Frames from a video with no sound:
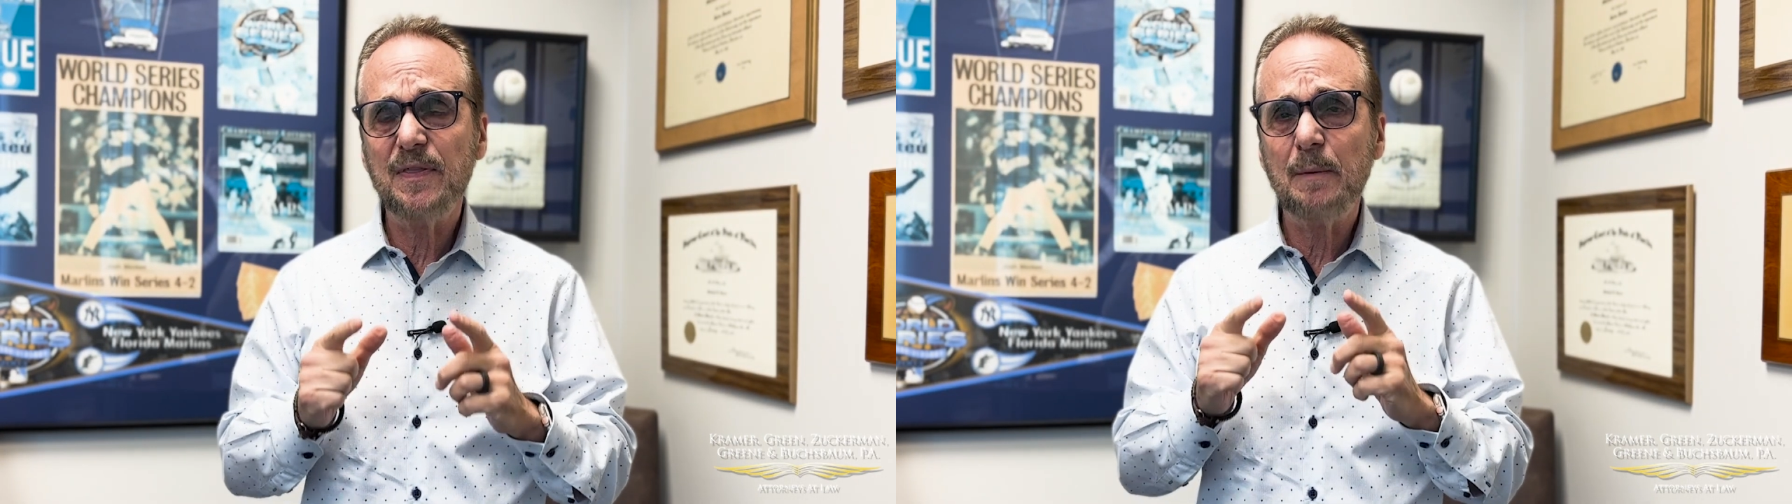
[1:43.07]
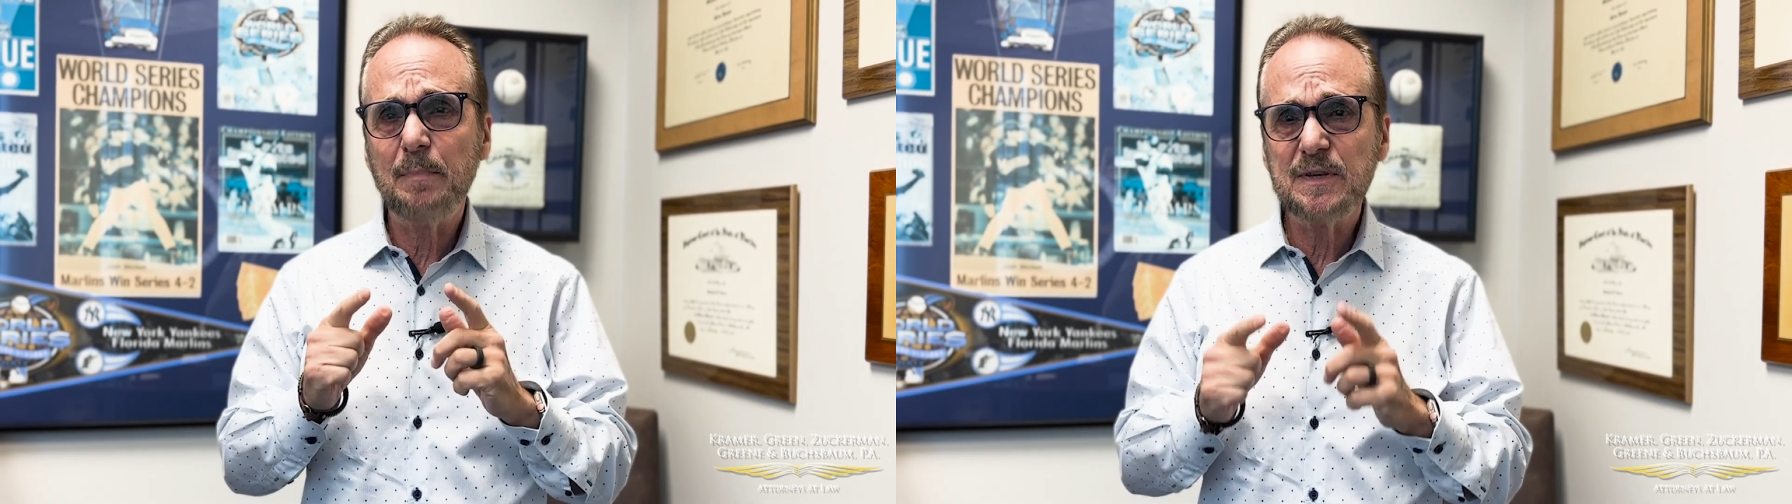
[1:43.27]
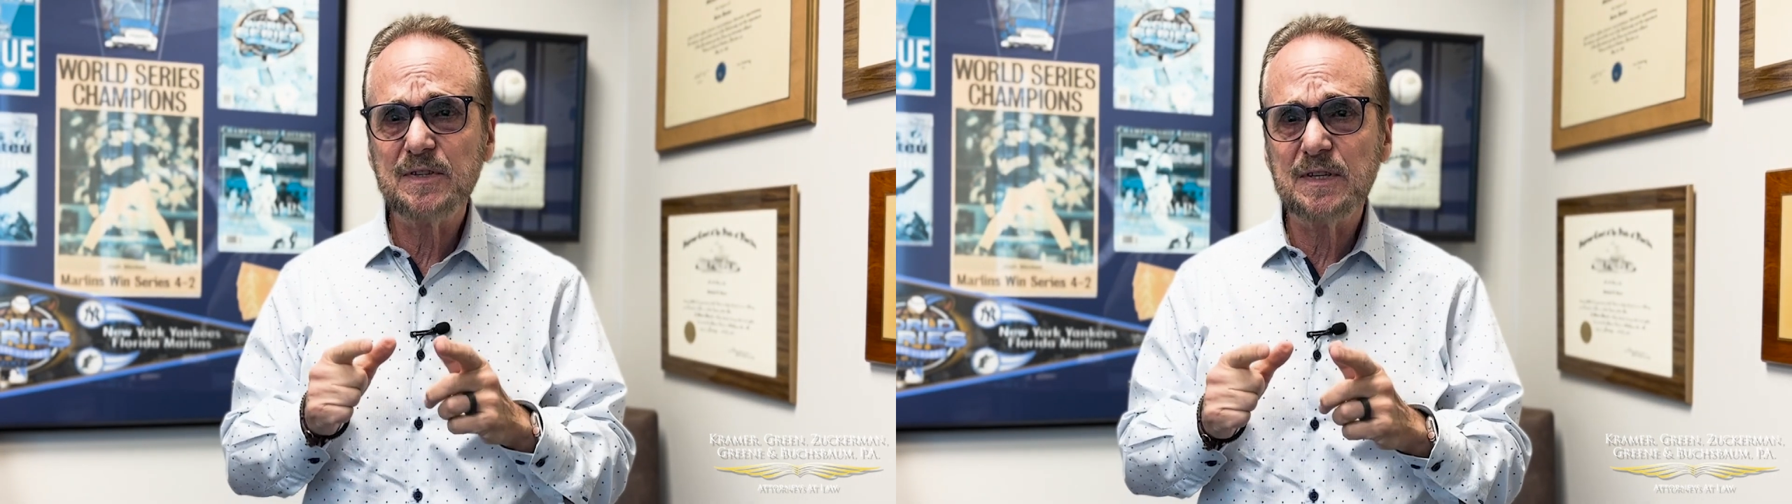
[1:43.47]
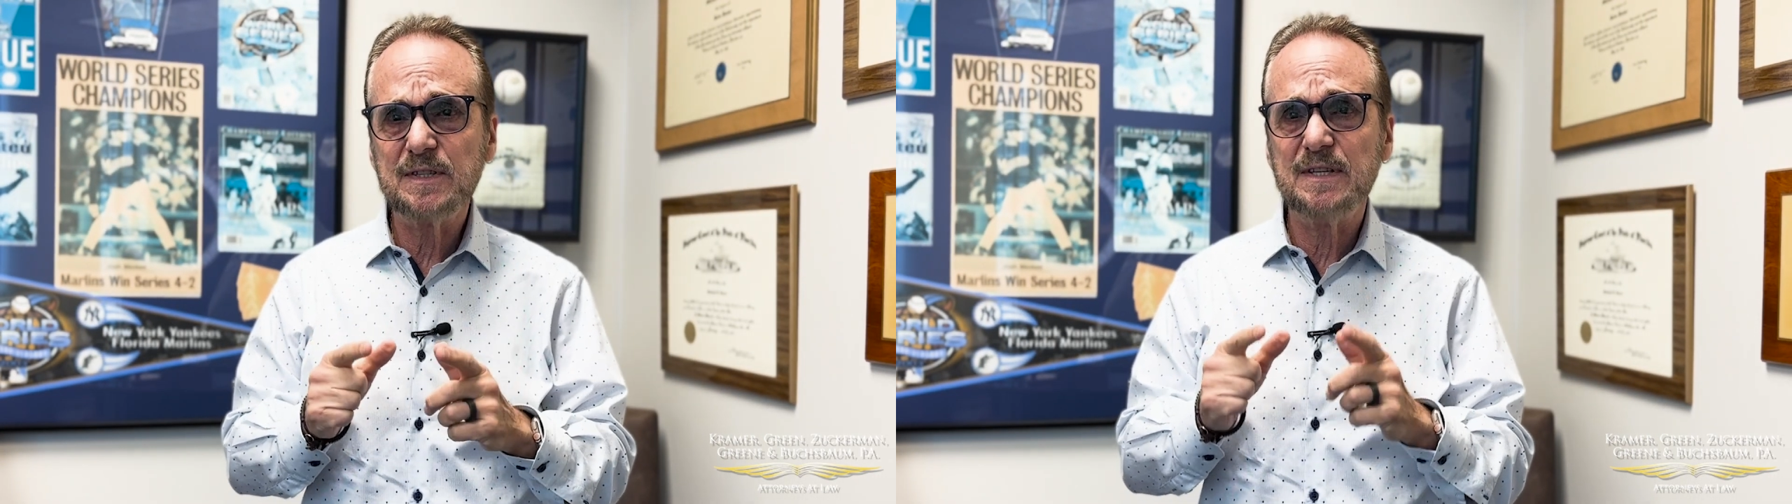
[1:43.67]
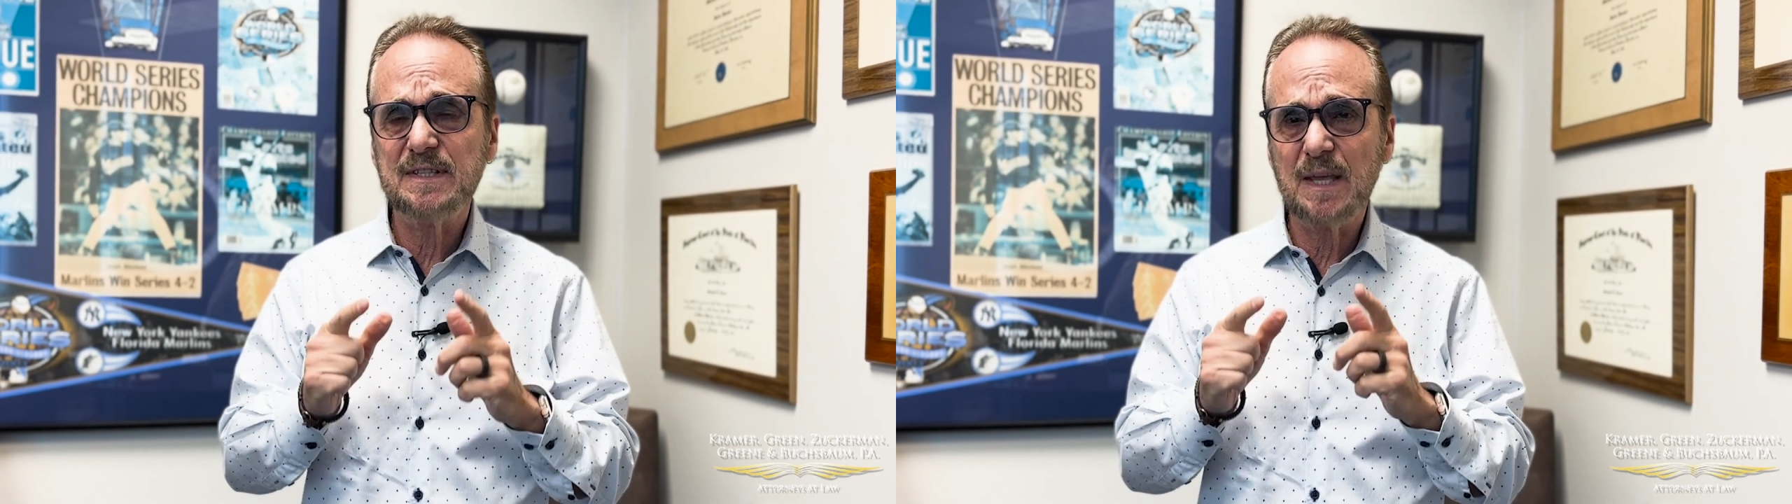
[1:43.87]
the
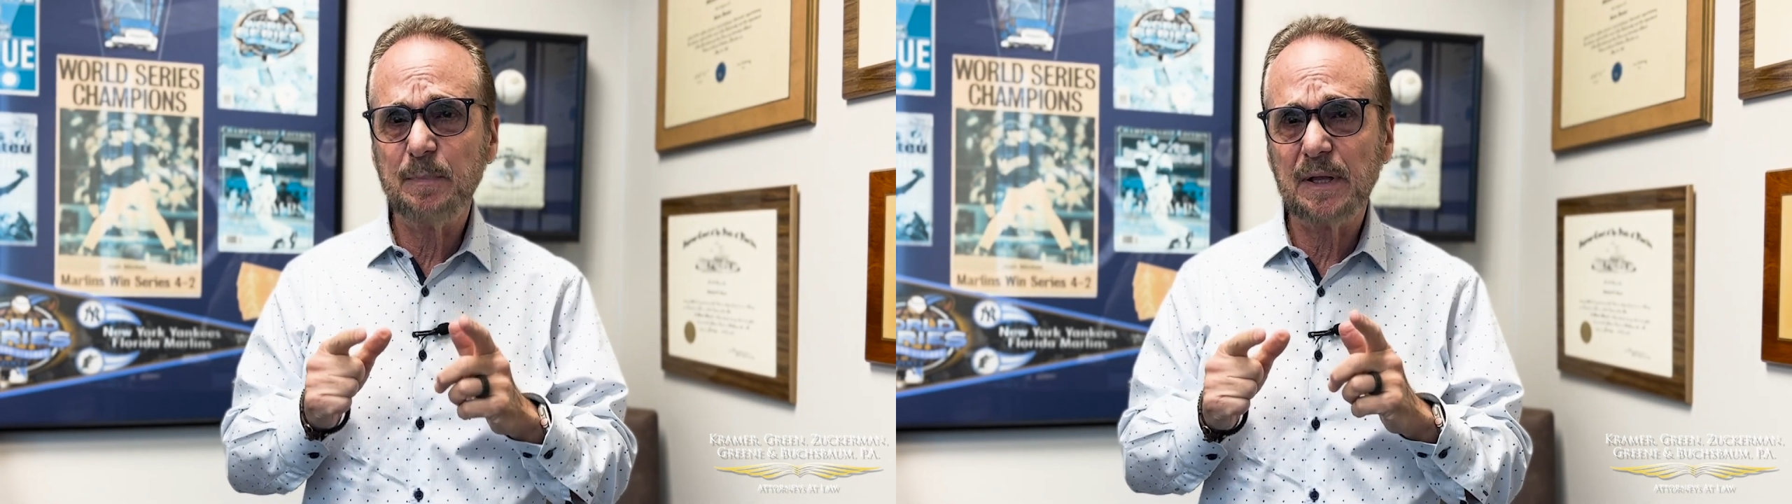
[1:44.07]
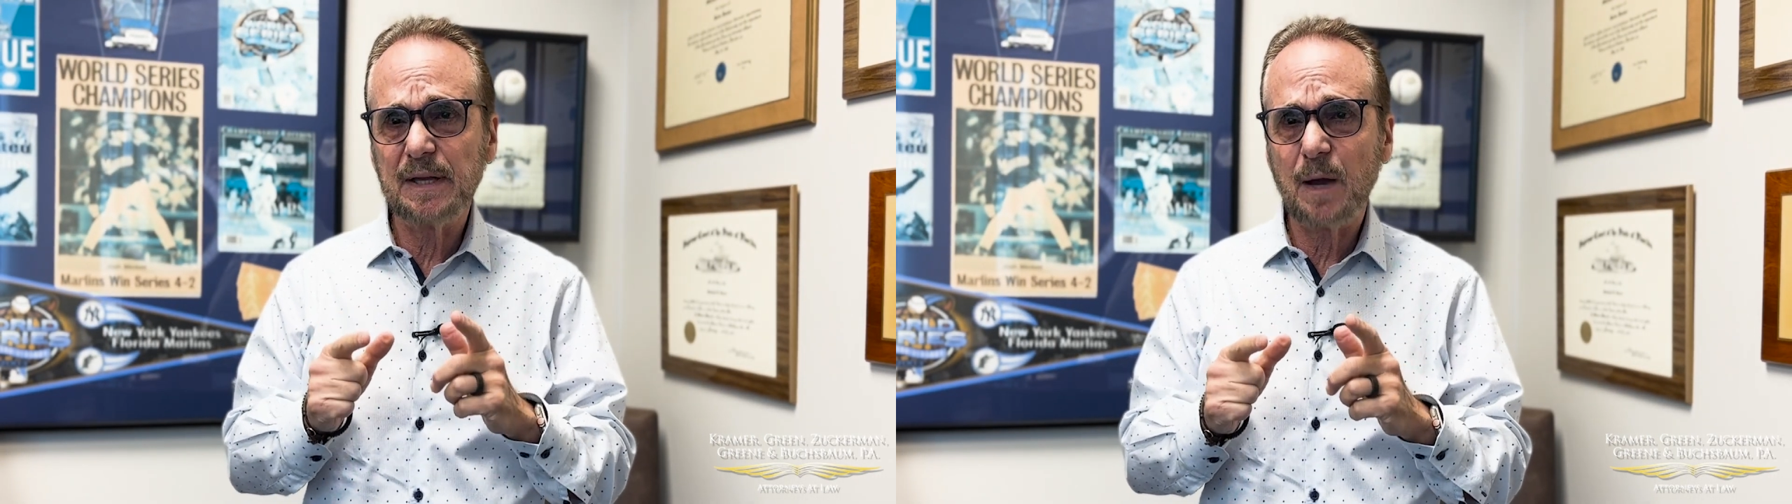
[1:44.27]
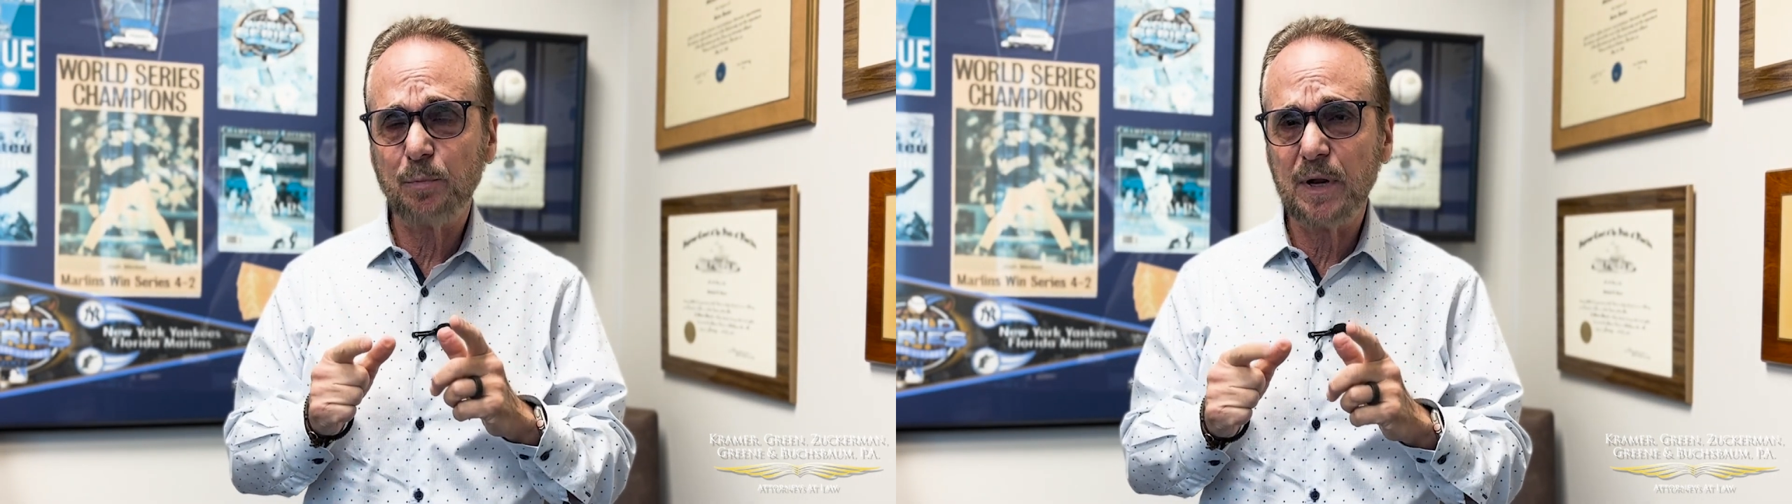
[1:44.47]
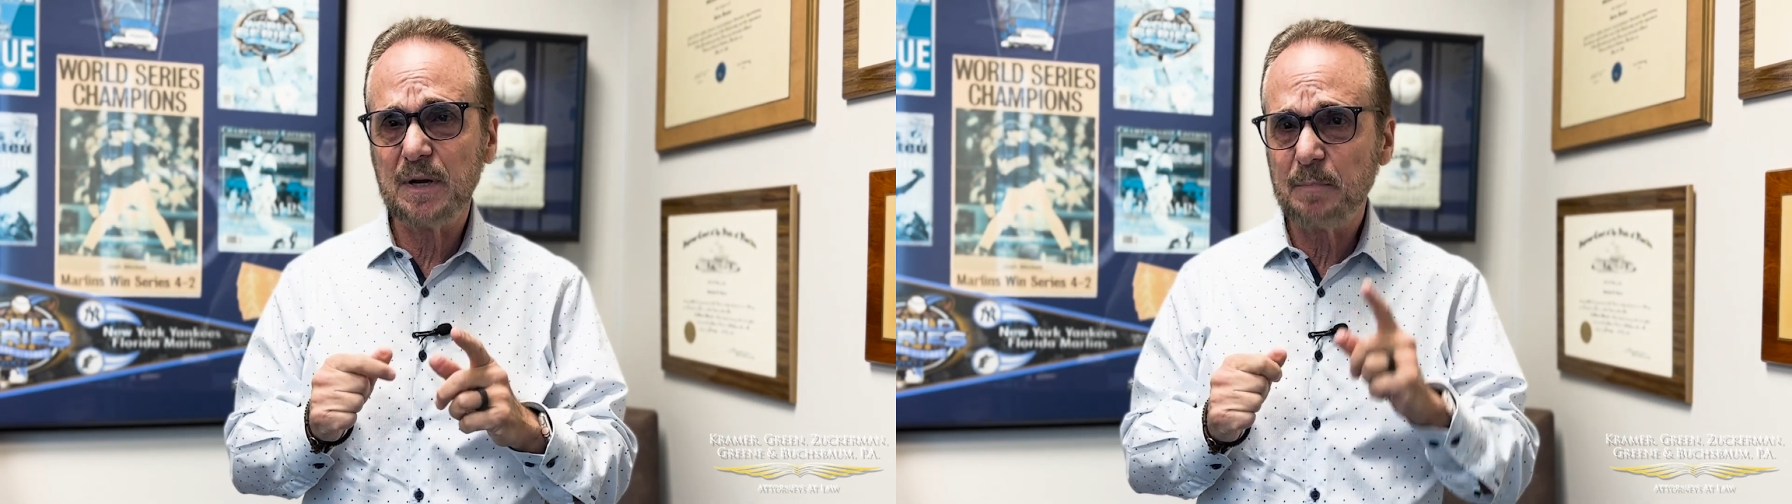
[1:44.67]
business is typically operated